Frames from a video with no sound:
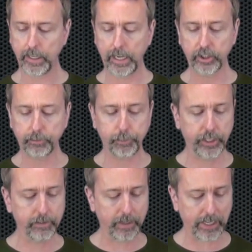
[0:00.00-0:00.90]
I just put
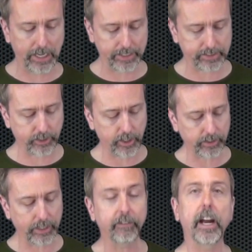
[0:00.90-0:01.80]
in my last
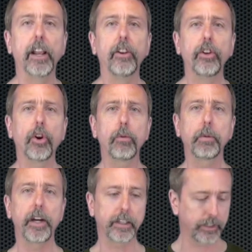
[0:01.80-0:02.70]
stalk. I've got no
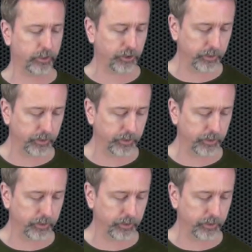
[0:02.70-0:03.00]
blockage.